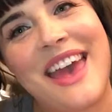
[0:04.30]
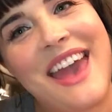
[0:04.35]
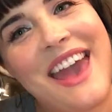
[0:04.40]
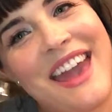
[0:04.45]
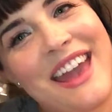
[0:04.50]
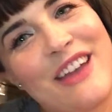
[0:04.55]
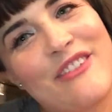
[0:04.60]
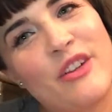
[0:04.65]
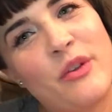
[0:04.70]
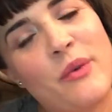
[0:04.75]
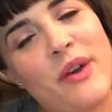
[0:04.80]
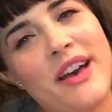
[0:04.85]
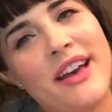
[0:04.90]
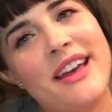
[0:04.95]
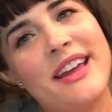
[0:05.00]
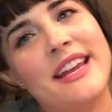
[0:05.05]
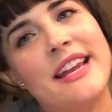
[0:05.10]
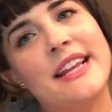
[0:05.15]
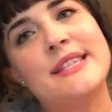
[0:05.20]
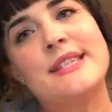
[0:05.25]
Hey
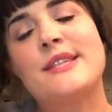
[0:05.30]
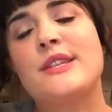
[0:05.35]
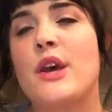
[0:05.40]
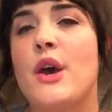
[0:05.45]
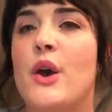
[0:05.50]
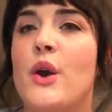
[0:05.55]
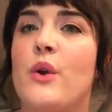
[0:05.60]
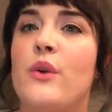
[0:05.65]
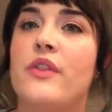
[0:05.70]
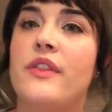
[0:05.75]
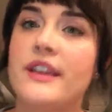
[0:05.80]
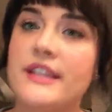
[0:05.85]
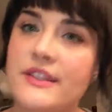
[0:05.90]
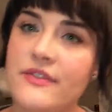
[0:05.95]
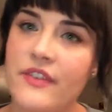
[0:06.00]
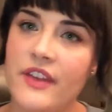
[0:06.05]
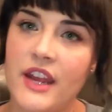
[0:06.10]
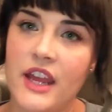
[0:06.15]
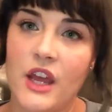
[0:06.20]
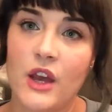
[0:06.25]
everyone, so this
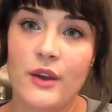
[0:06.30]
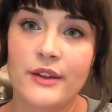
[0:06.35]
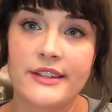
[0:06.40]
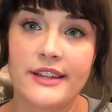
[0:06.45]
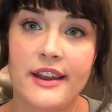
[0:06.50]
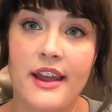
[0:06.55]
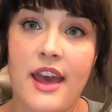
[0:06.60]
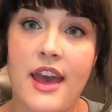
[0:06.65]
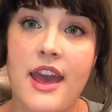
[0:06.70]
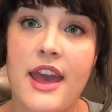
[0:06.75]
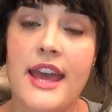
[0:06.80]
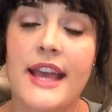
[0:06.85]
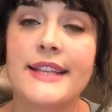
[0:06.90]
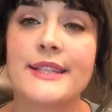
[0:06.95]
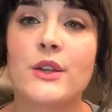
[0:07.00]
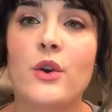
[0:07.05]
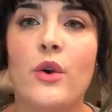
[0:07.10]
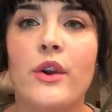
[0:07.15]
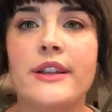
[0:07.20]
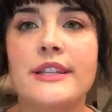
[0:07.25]
video today
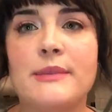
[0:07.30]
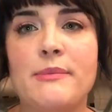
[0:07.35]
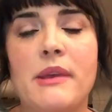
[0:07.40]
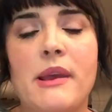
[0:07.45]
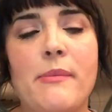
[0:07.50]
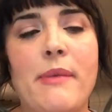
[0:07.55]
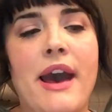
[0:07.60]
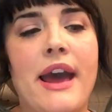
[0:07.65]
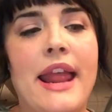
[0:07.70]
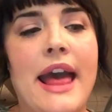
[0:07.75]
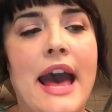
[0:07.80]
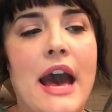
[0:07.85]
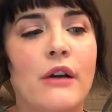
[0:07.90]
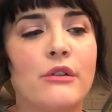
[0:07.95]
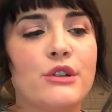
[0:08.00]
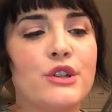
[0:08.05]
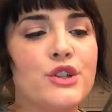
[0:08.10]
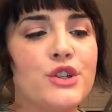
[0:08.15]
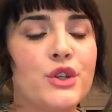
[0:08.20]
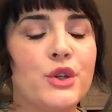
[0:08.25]
is going to be about how
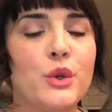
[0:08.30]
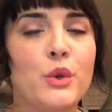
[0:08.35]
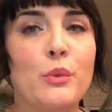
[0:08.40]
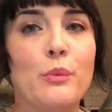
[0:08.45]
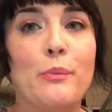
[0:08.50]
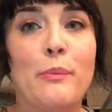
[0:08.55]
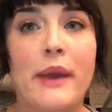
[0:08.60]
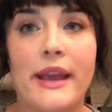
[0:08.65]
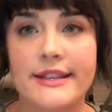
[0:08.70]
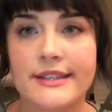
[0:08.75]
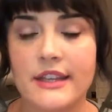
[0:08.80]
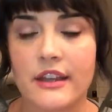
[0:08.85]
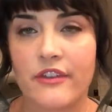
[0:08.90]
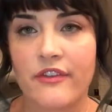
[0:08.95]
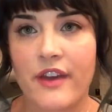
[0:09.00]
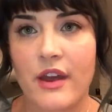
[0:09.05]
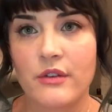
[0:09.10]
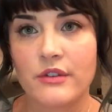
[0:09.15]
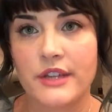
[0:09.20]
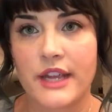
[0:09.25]
to do basic
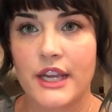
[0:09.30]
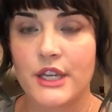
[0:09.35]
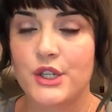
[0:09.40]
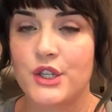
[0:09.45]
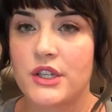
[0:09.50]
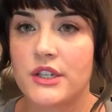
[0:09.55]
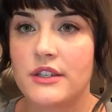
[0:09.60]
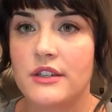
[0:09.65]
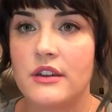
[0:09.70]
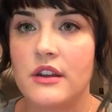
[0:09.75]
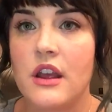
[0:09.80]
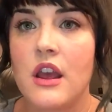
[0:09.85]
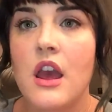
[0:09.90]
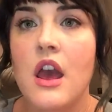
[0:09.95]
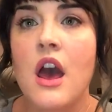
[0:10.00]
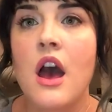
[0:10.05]
foundation.